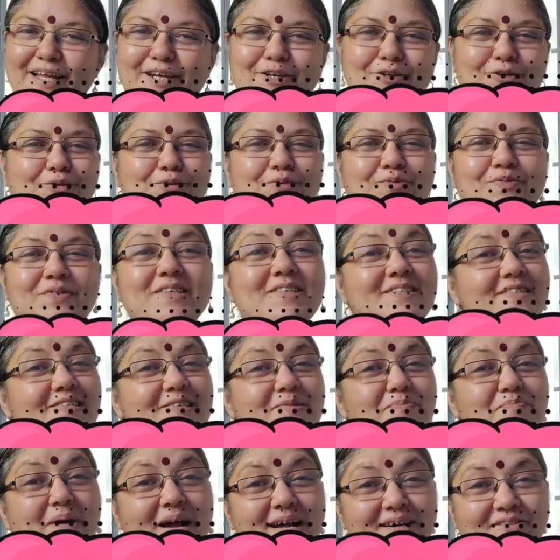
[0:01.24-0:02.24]
Hello, this
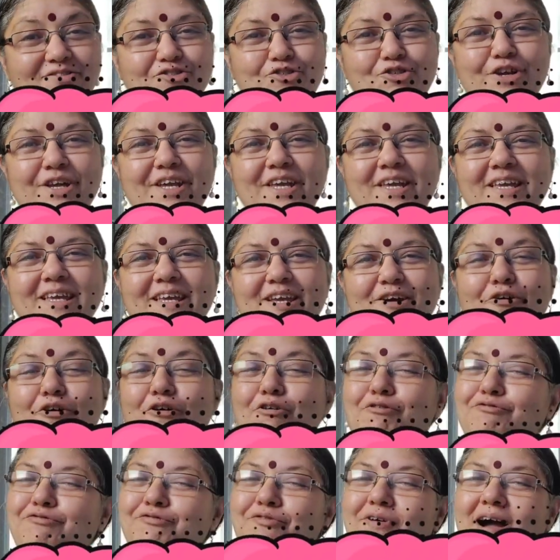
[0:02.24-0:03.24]
is part 3
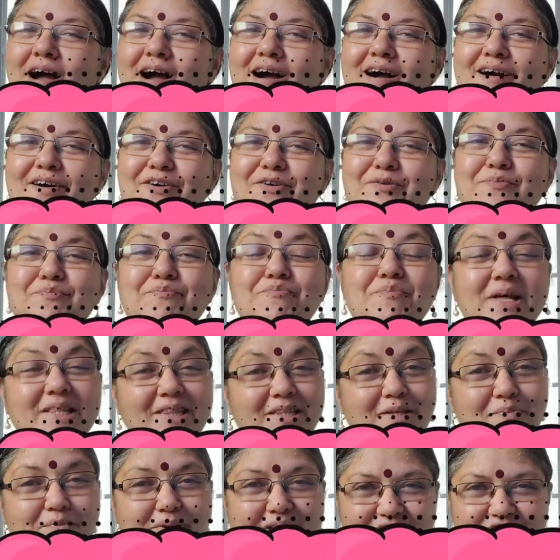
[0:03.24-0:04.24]
of our
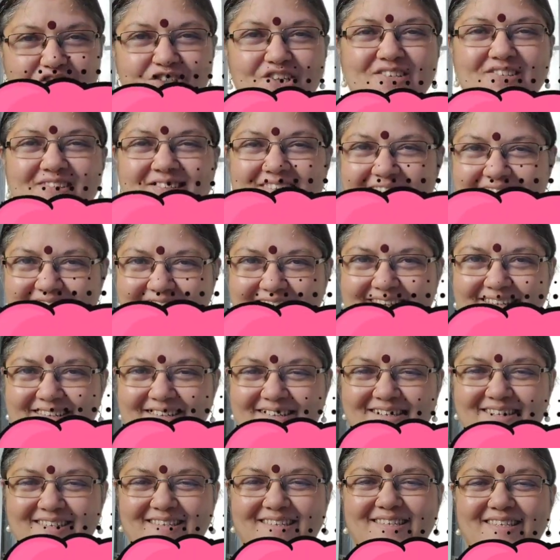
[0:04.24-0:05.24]
Math Magic
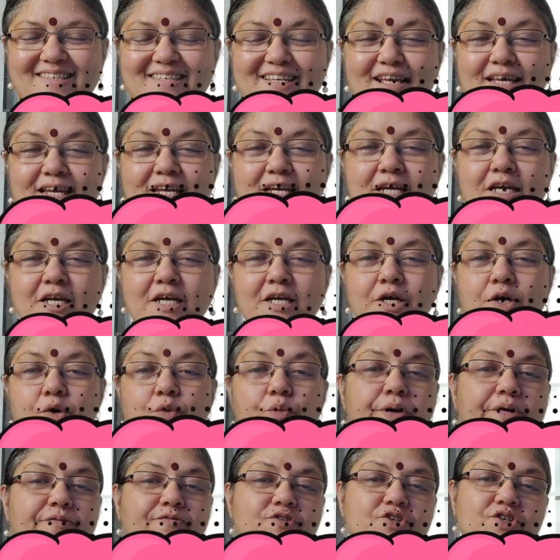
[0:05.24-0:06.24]
series.
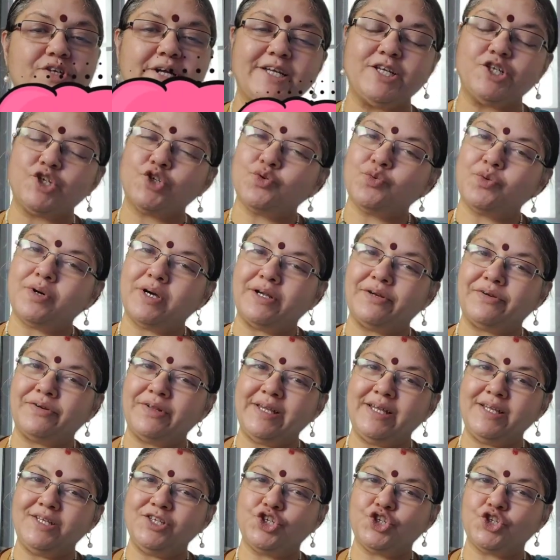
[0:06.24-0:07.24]
We've tried to
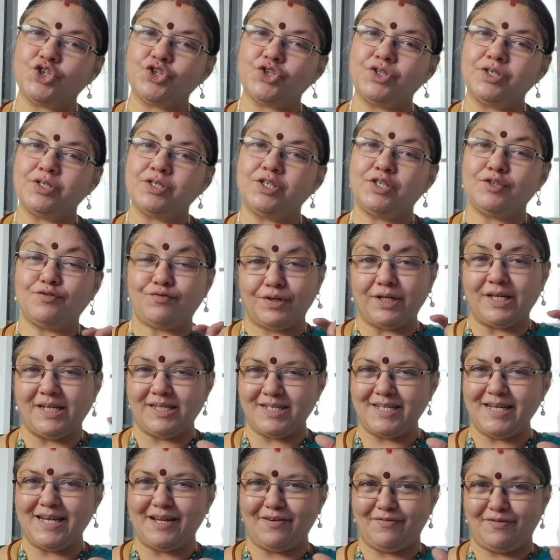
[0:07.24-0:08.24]
arrange the
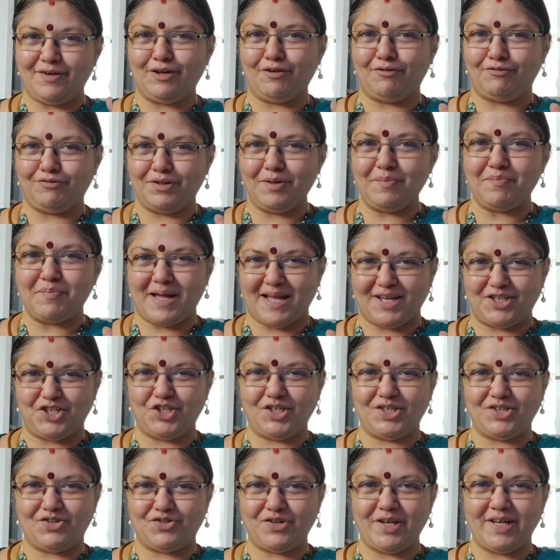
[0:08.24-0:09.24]
difficulty level of the
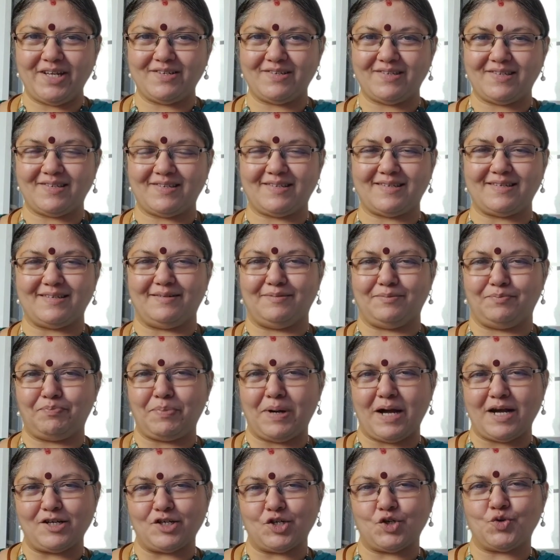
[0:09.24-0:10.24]
magic tricks. Oh,
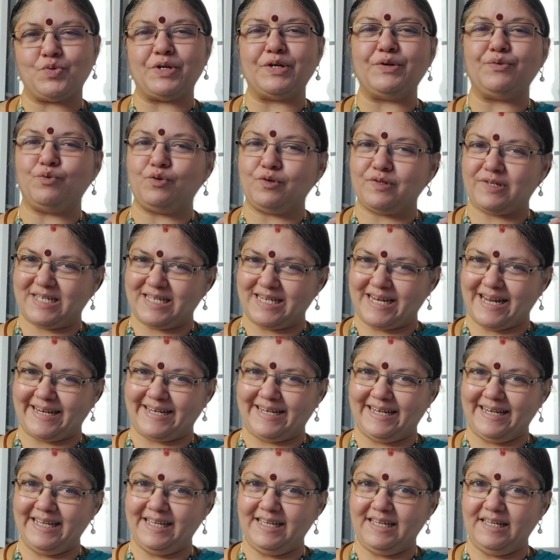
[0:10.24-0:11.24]
part 1 was
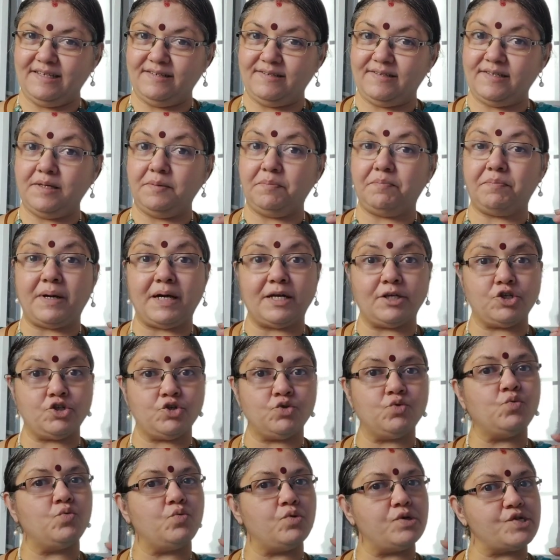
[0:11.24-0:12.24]
slightly easy, part
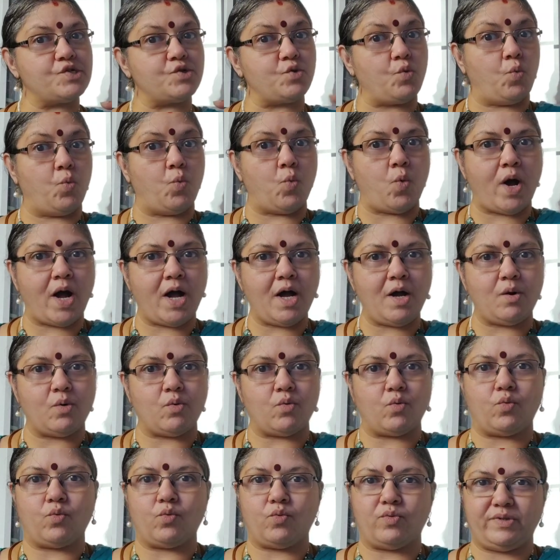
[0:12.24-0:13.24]
2 was
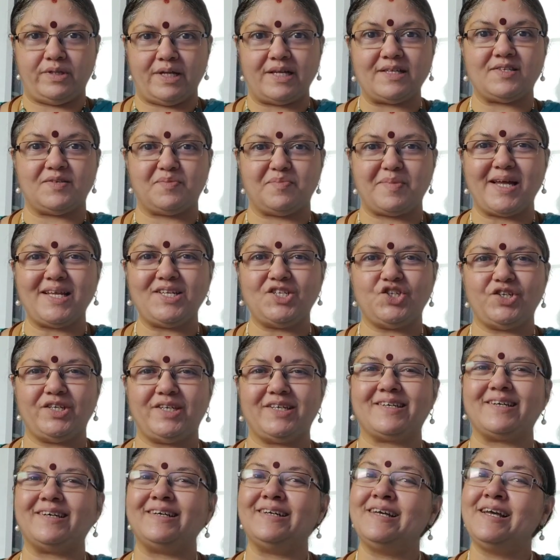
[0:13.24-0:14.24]
wow, that's
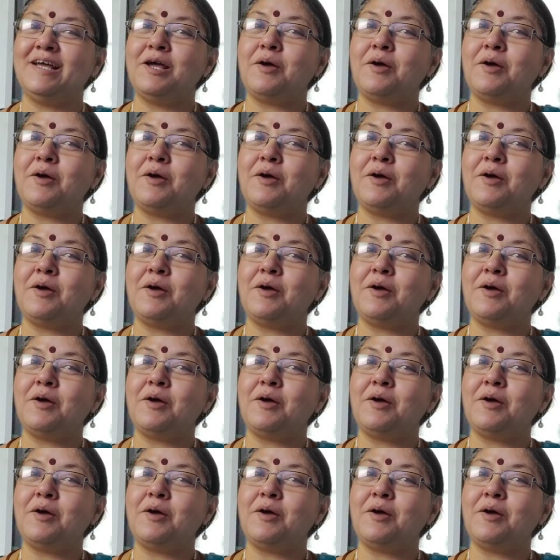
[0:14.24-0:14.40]
magic.